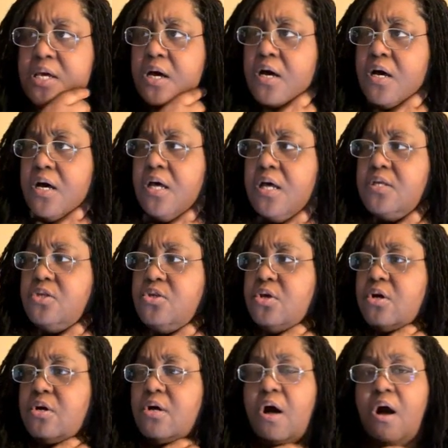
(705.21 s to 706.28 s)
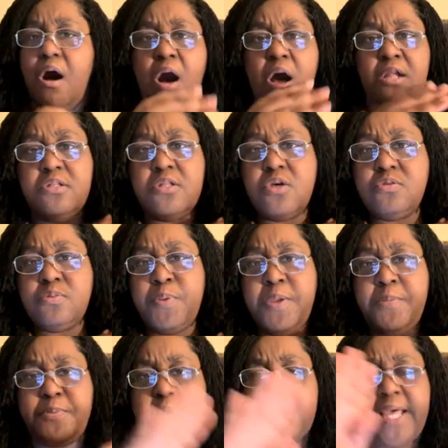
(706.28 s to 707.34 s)
All of those
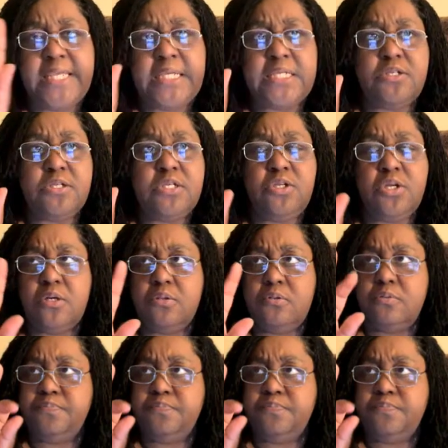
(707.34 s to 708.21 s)
people, like in, you know,